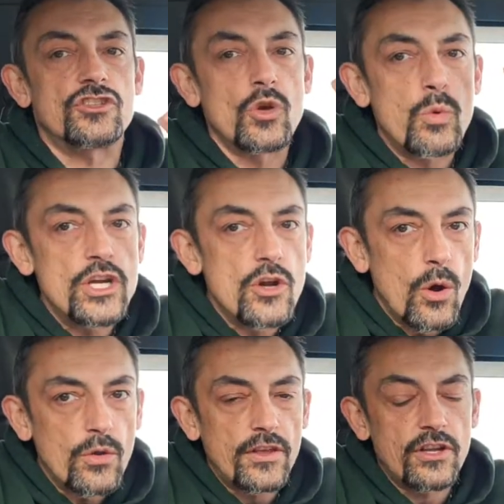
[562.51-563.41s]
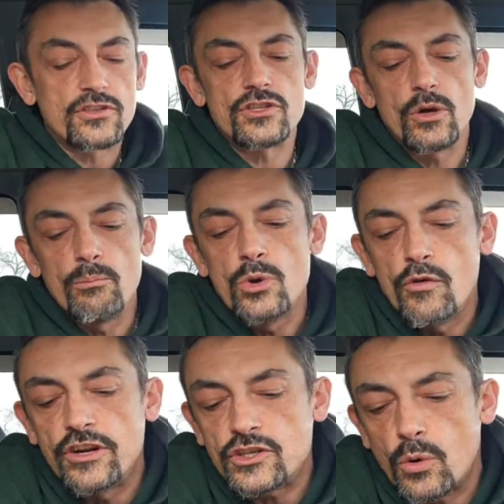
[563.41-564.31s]
So we know that they're still
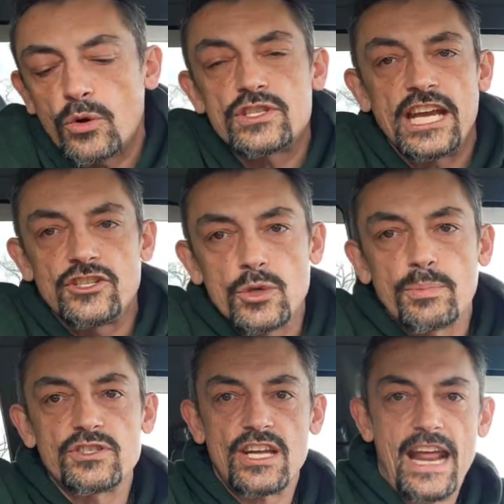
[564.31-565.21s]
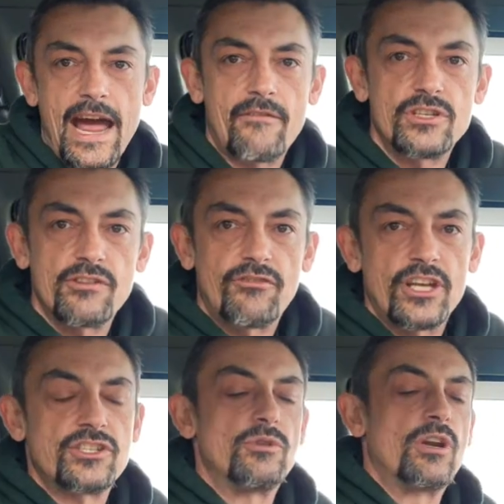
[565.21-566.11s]
moving towards a 2% average
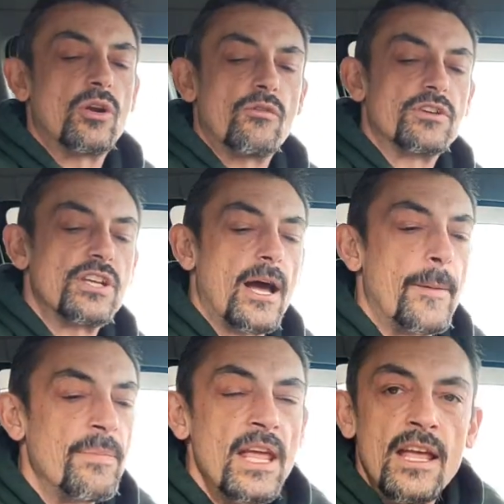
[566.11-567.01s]
inflation rate over time.